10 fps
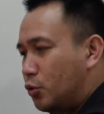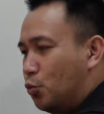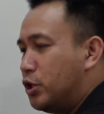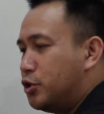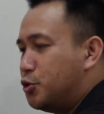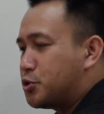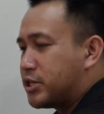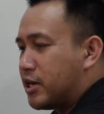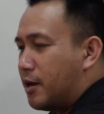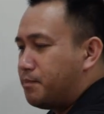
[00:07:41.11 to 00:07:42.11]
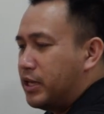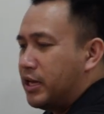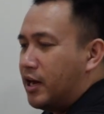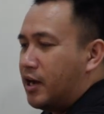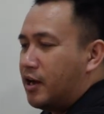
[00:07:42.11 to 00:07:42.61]
when you do set up
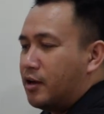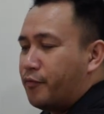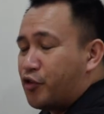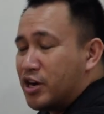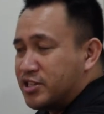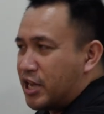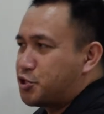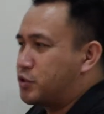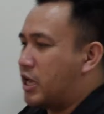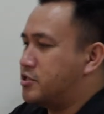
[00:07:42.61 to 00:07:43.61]
the for accessories,